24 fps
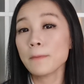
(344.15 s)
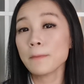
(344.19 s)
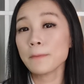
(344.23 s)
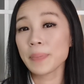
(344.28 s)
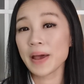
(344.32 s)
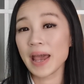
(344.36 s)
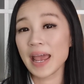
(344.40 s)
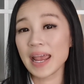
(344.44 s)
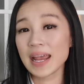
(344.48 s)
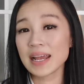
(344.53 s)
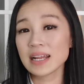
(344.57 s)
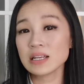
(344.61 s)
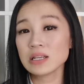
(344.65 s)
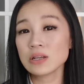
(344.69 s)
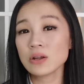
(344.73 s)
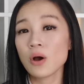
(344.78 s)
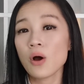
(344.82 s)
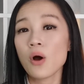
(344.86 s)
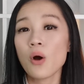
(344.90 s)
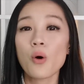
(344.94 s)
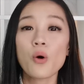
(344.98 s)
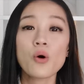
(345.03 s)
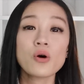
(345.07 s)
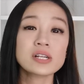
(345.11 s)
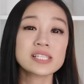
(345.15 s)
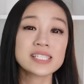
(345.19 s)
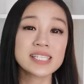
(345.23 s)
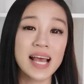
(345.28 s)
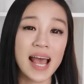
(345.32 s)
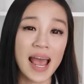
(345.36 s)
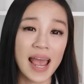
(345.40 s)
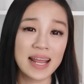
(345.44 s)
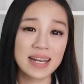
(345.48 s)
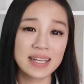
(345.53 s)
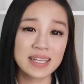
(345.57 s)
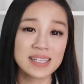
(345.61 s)
Pain or
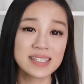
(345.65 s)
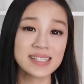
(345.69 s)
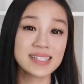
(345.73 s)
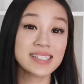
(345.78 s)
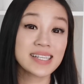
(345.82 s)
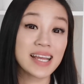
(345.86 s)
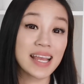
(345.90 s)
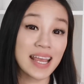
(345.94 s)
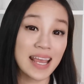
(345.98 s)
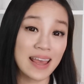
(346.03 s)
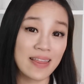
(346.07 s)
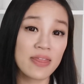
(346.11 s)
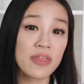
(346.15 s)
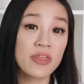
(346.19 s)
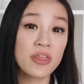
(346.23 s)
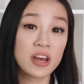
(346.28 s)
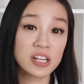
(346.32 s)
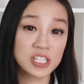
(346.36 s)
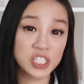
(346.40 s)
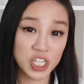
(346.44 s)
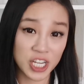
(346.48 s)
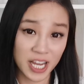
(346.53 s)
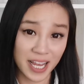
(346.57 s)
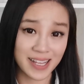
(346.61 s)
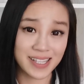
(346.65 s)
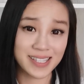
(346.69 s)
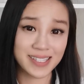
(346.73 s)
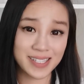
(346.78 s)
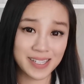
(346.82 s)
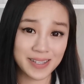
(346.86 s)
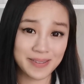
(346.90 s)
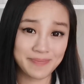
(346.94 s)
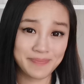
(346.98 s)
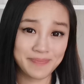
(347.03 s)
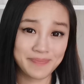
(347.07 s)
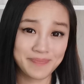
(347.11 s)
tightness in the
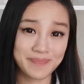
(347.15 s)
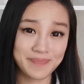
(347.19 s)
chest.